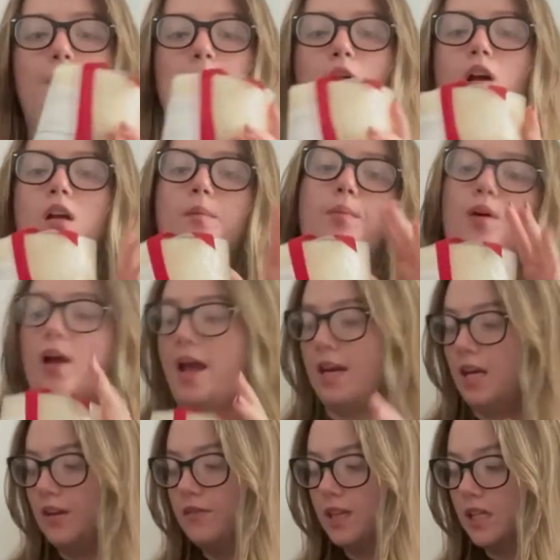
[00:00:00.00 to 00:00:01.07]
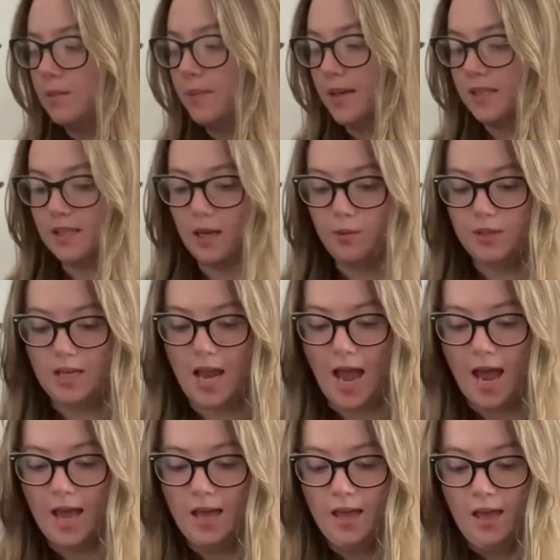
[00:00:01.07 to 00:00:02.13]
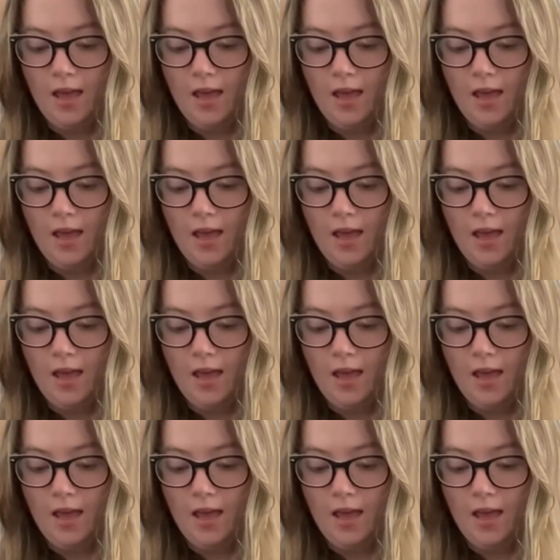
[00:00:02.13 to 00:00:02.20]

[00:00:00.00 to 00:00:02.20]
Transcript: I'm not going to put any of these bits out yet